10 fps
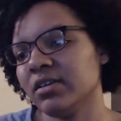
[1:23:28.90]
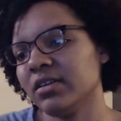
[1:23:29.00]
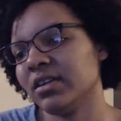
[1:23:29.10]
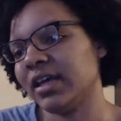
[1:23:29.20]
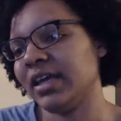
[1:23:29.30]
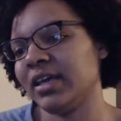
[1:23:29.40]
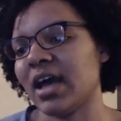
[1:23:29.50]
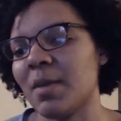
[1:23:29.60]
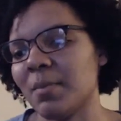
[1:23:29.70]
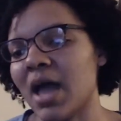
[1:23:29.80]
like
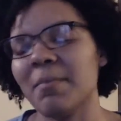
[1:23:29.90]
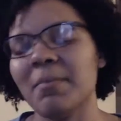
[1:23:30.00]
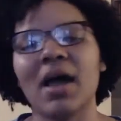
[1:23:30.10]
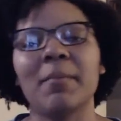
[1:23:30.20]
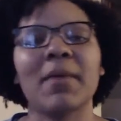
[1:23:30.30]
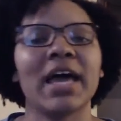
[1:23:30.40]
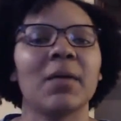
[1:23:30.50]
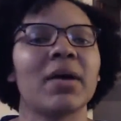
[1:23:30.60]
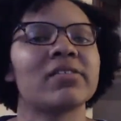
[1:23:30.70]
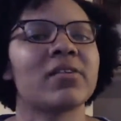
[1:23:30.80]
I'm mad at
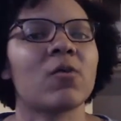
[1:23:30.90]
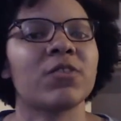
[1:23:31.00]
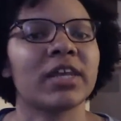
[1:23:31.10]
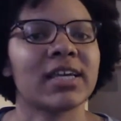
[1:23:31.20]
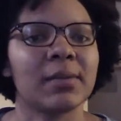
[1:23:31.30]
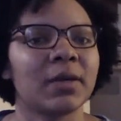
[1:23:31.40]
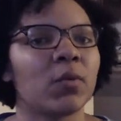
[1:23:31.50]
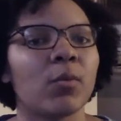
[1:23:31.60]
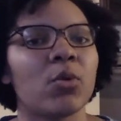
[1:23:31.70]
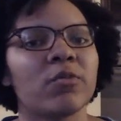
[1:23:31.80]
myself that I can't be more
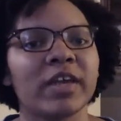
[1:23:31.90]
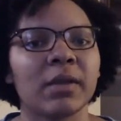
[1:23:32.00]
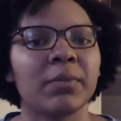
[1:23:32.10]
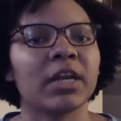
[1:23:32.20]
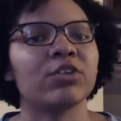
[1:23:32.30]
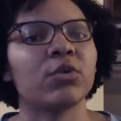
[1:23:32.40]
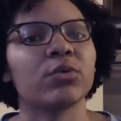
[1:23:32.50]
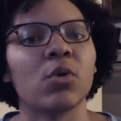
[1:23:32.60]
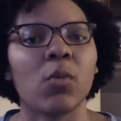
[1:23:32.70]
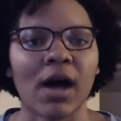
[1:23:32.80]
motivated, but I don't
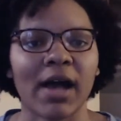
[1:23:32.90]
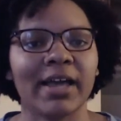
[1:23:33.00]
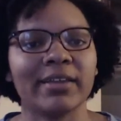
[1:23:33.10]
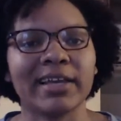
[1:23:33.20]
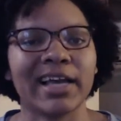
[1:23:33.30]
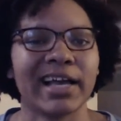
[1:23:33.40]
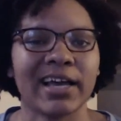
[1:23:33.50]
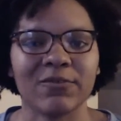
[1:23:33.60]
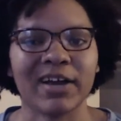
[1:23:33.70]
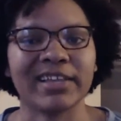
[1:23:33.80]
know why. Like I got to
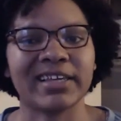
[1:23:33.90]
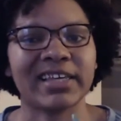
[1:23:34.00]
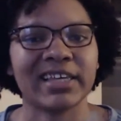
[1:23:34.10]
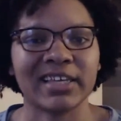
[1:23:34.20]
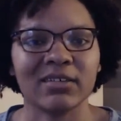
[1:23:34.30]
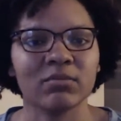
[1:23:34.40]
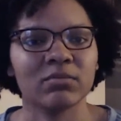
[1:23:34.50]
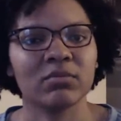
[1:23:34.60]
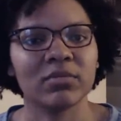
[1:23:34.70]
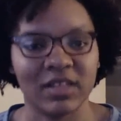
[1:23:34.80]
find the key
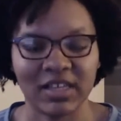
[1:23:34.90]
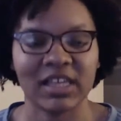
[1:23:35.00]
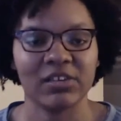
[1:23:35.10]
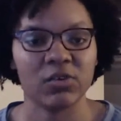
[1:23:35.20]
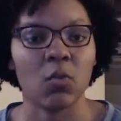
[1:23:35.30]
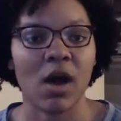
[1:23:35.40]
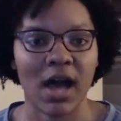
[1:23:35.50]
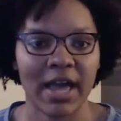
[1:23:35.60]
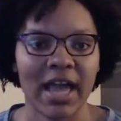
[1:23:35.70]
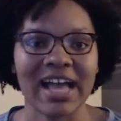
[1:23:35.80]
to
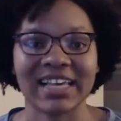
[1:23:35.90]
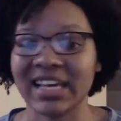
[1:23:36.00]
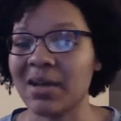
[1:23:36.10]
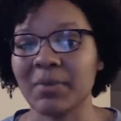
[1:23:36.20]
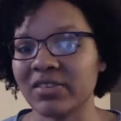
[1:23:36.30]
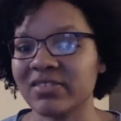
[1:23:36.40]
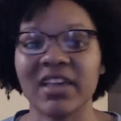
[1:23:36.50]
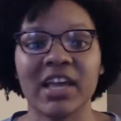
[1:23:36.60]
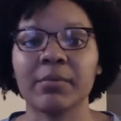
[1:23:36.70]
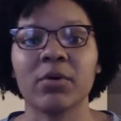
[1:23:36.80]
why I'm not
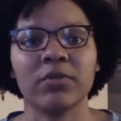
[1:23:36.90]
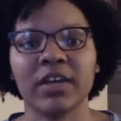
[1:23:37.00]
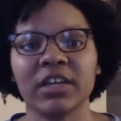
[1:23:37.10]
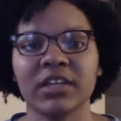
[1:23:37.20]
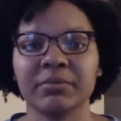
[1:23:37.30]
staying motivated.